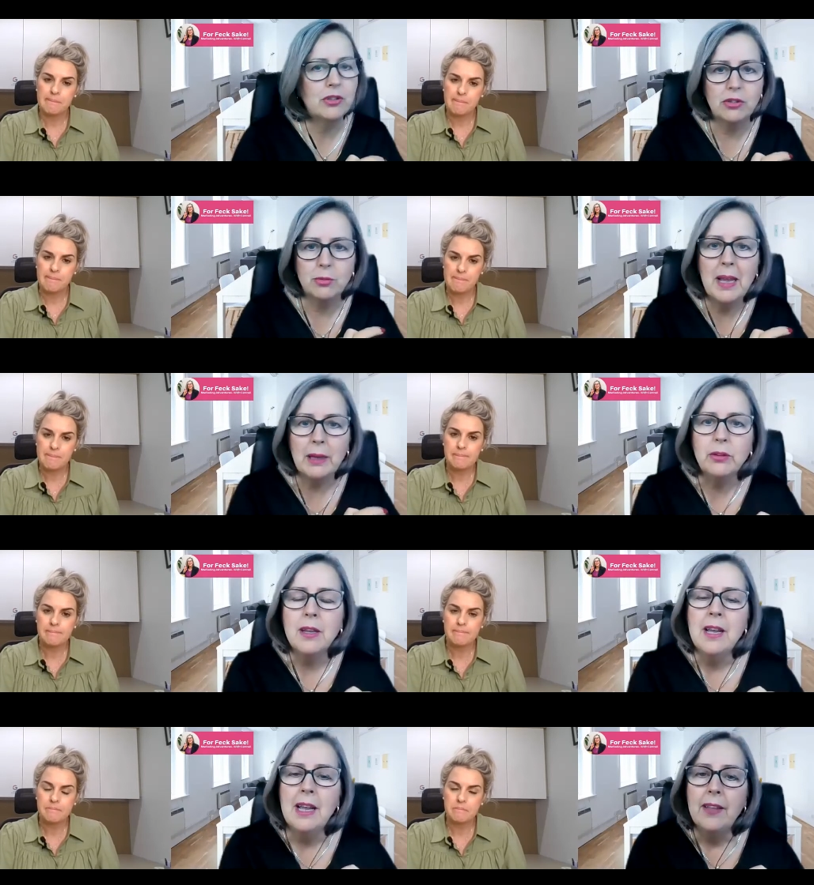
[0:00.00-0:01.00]
Speaker 1: horse's
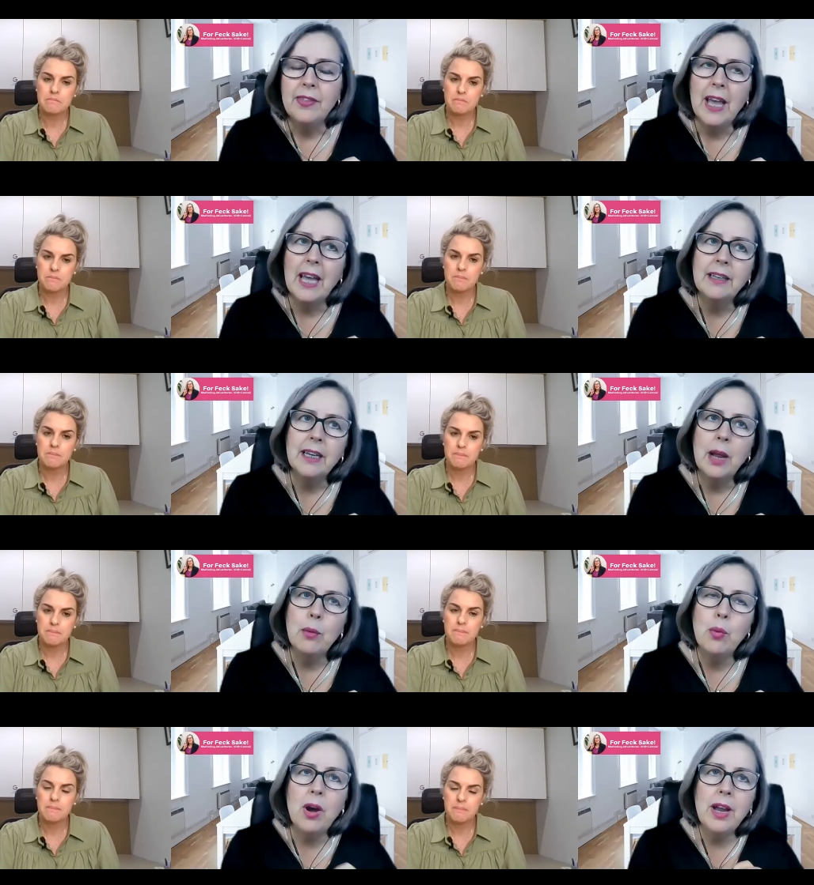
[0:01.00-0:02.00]
mouth, that
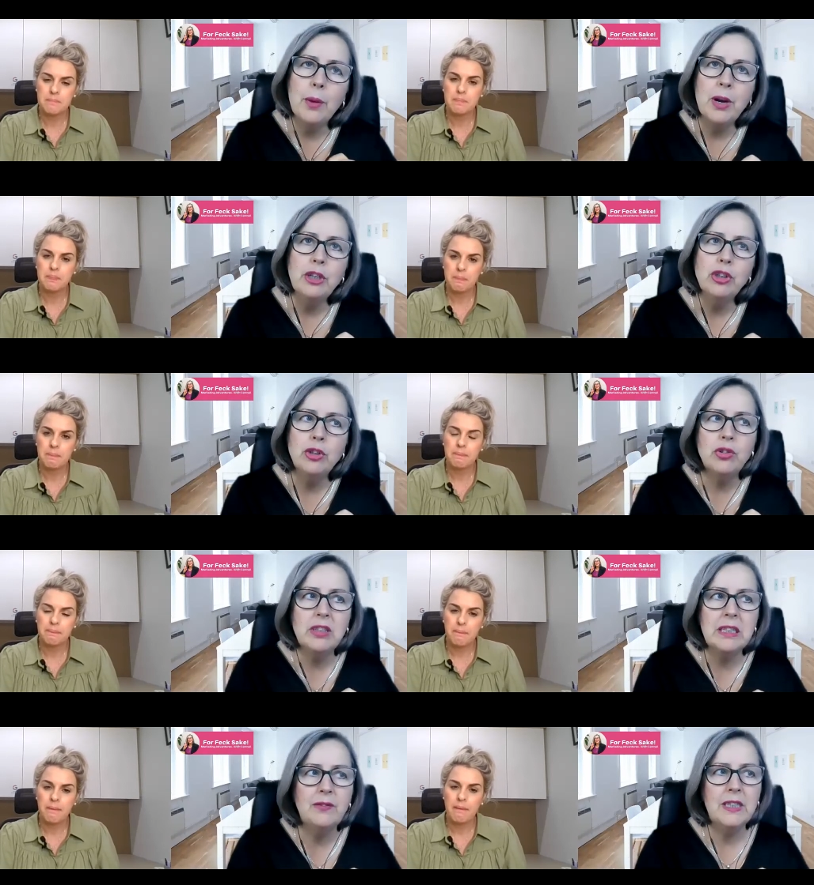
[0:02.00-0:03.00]
what where do
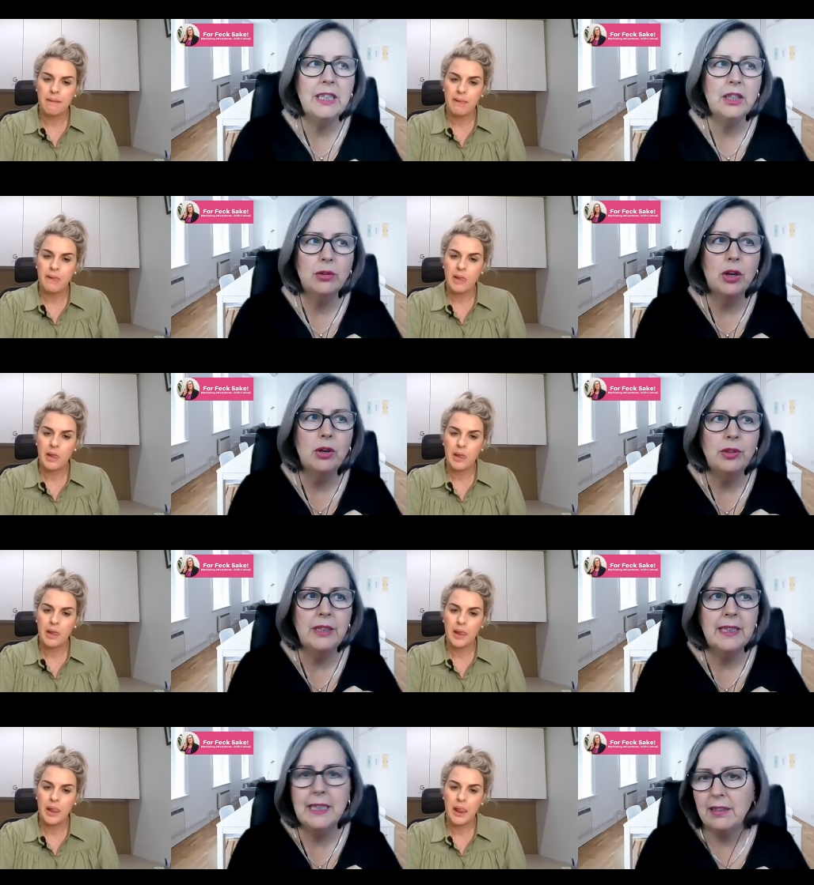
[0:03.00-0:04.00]
you see video
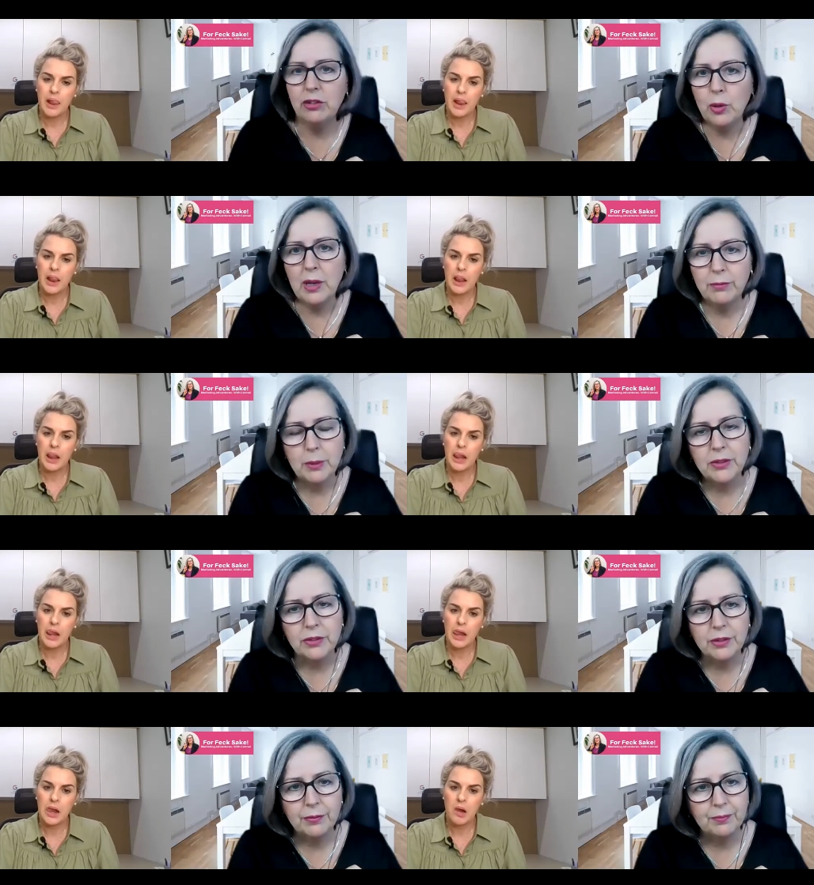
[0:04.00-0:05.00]
going in the next 12
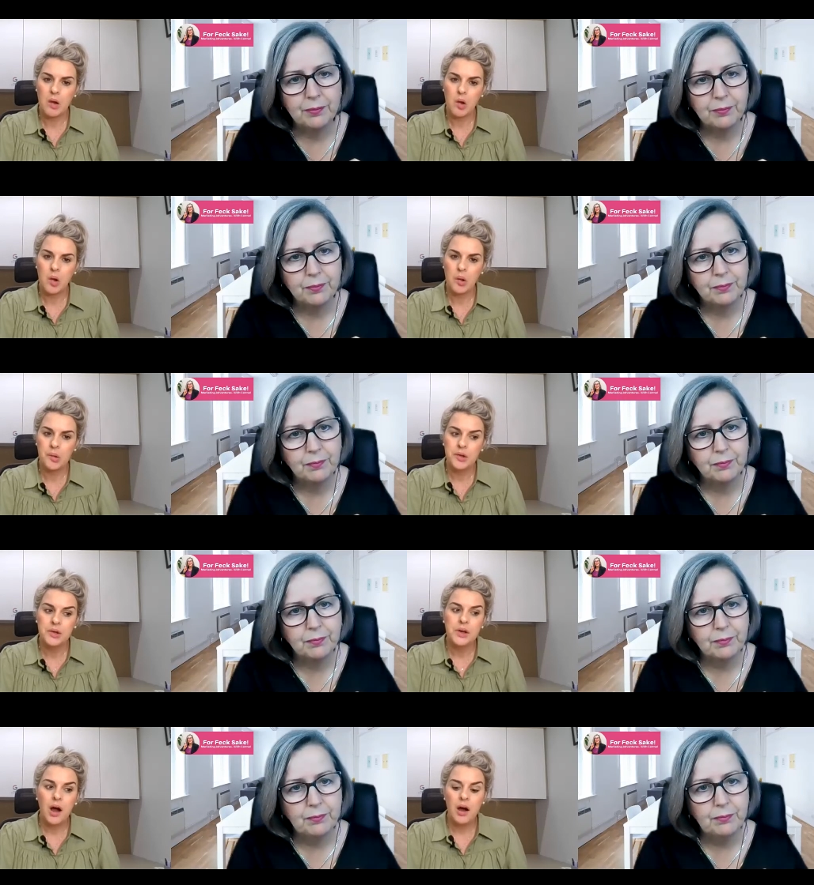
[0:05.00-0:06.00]
months?
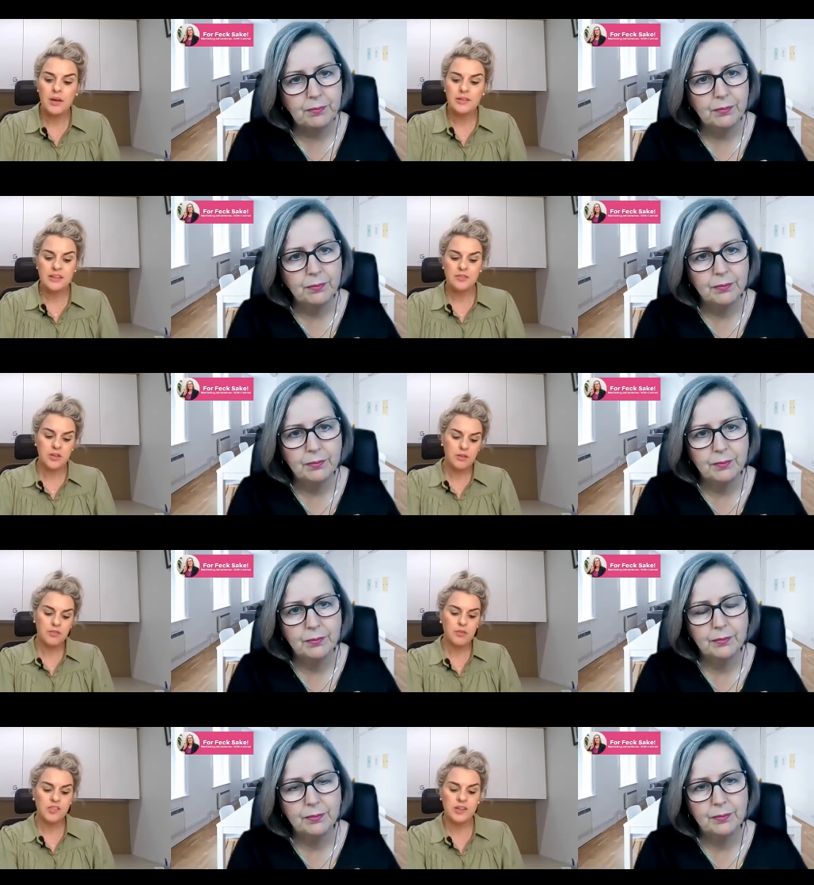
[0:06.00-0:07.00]
Speaker 2: Honestly, if you if
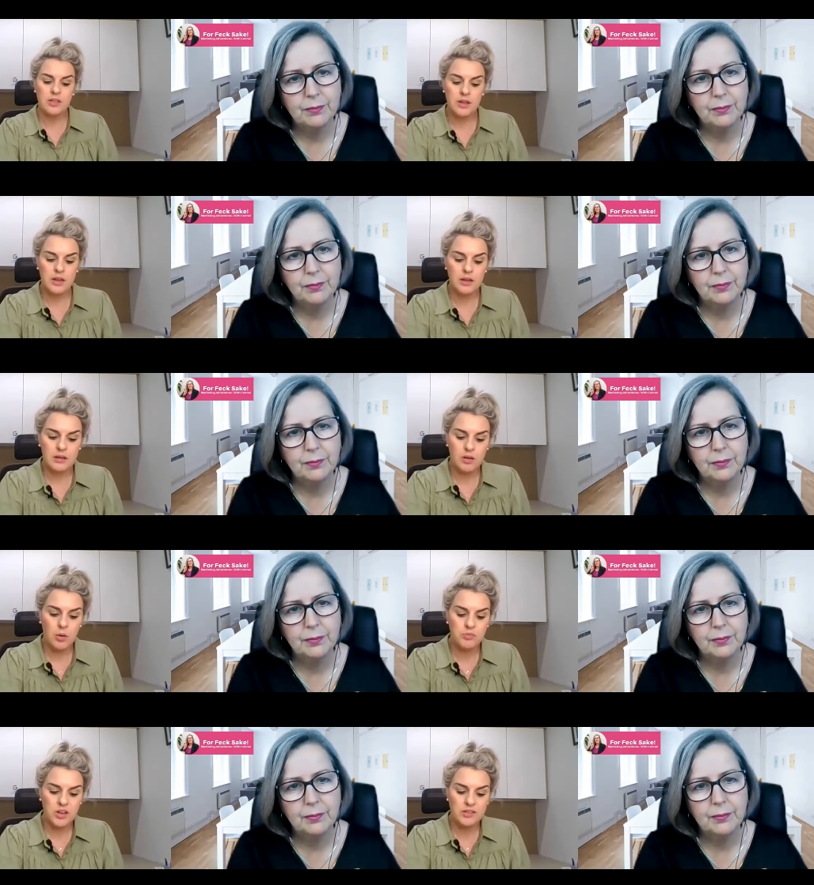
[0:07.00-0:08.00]
you've seen the
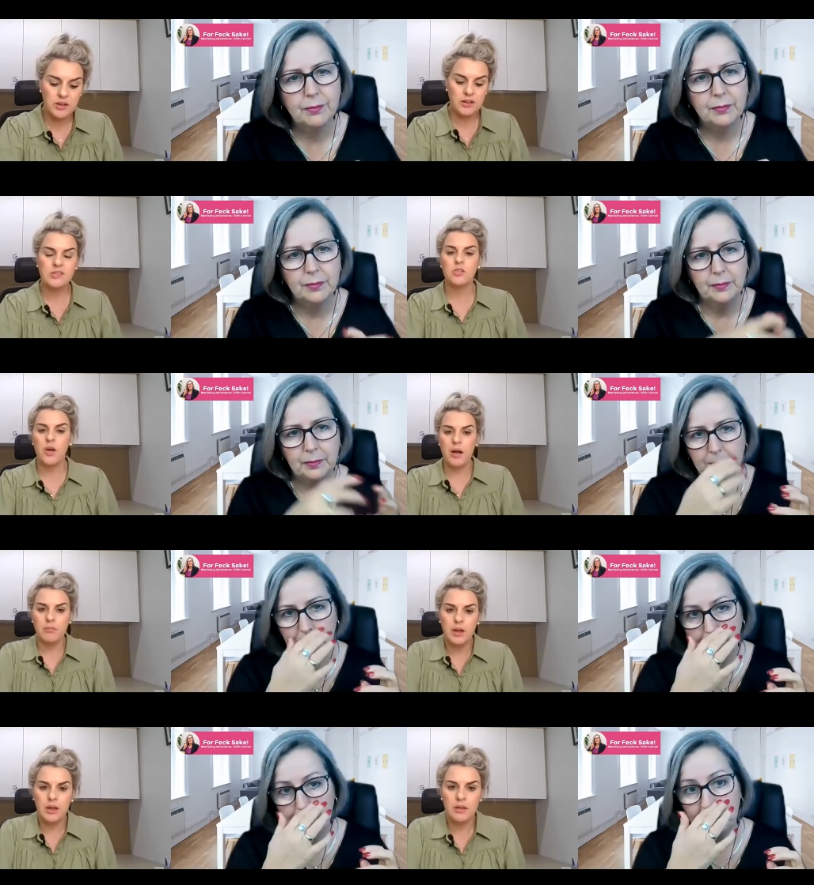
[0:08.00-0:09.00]
updates on
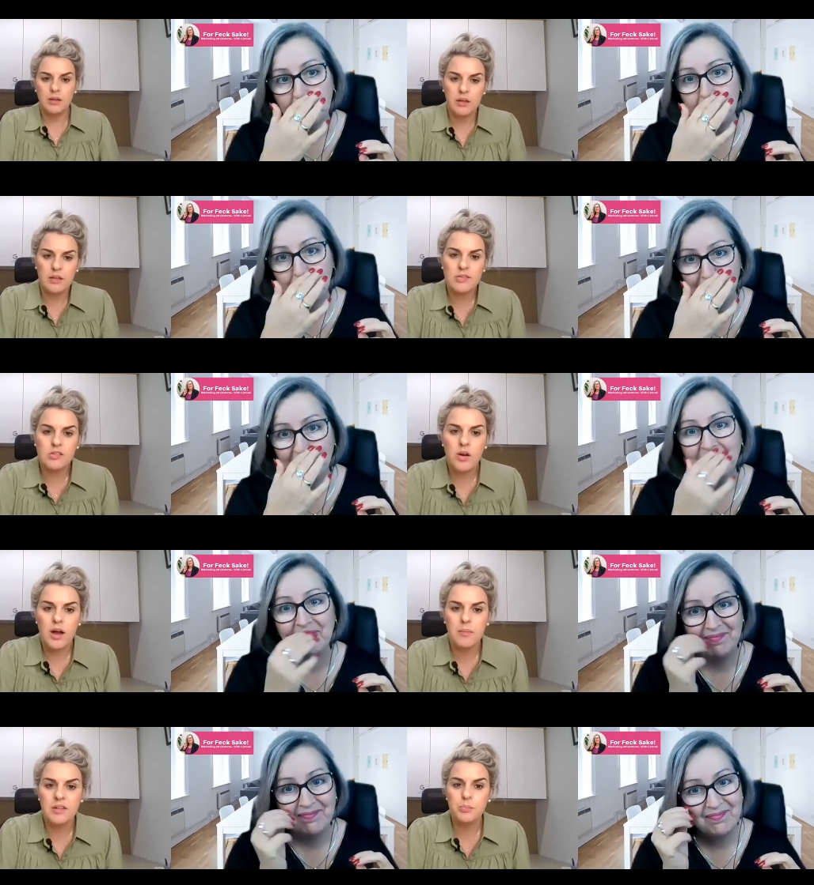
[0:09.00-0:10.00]
Instagram, like
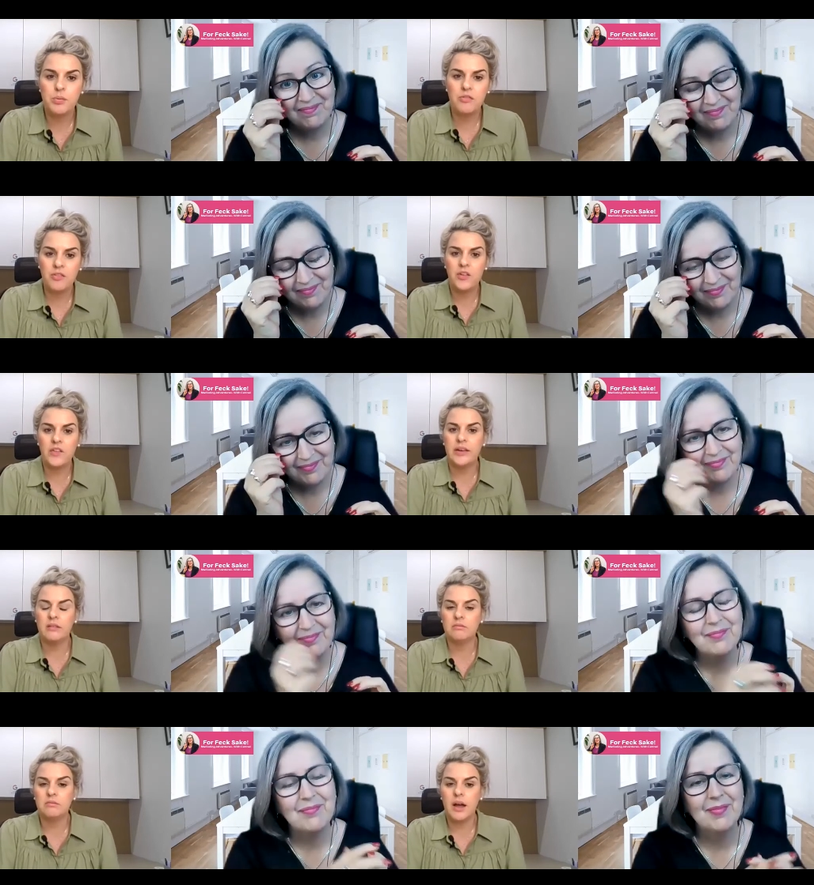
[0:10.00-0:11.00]
Instagram is preferring
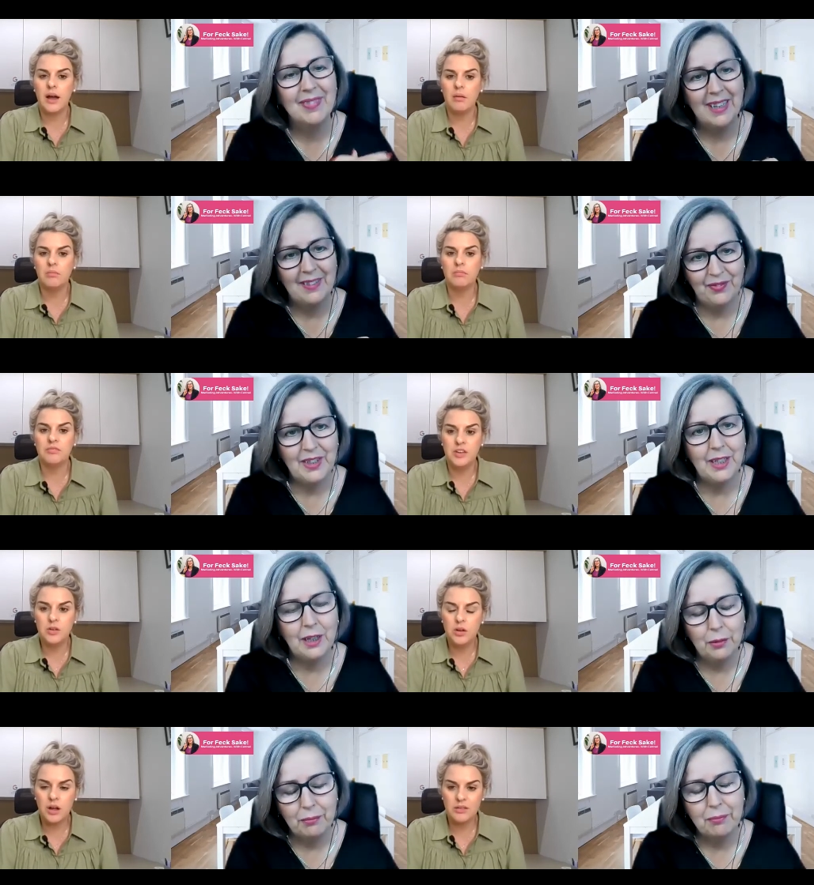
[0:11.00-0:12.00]
um, video mm-hmm.